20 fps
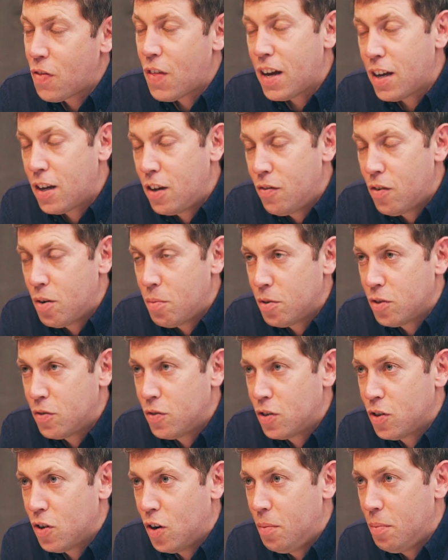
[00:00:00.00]
thank you very much
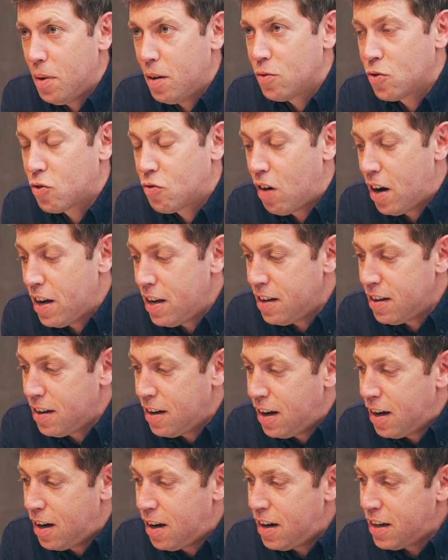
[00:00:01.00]
for your time. That was great.
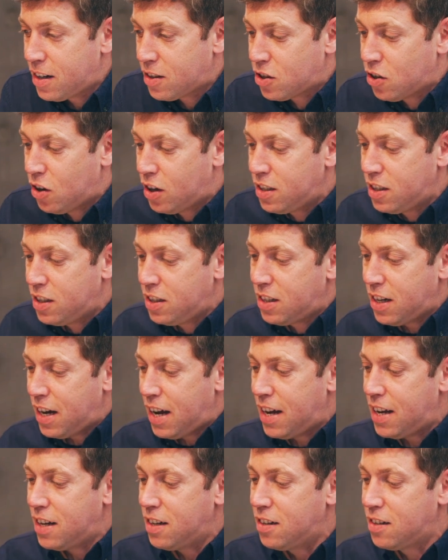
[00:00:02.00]
Excited,
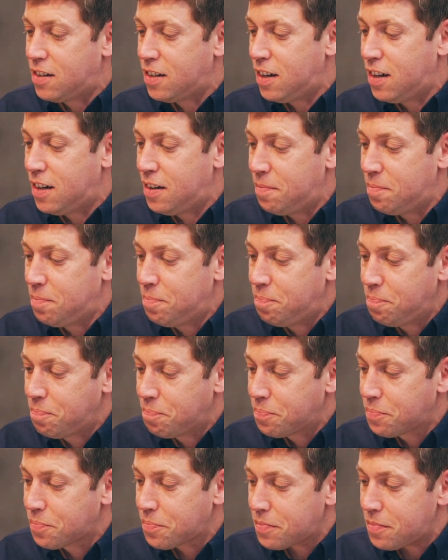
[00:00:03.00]
and
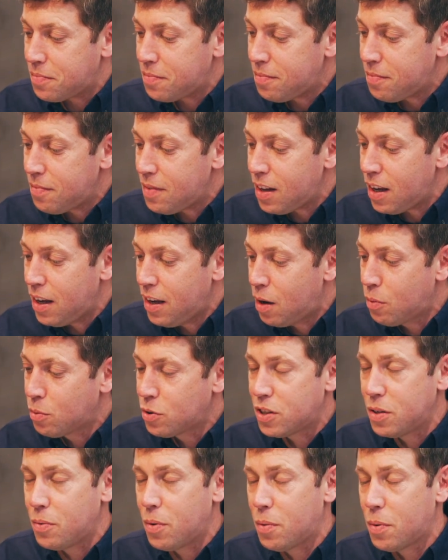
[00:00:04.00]
we'll
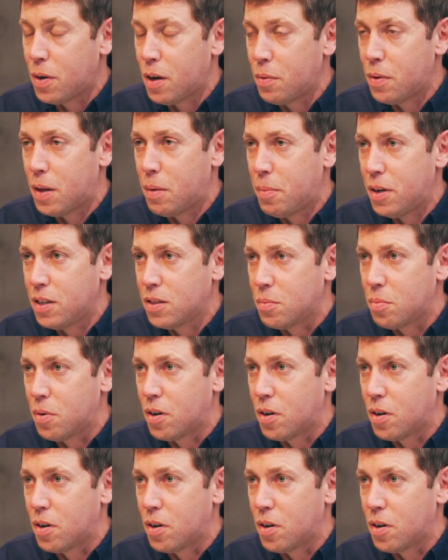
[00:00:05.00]
see where we go with ambassador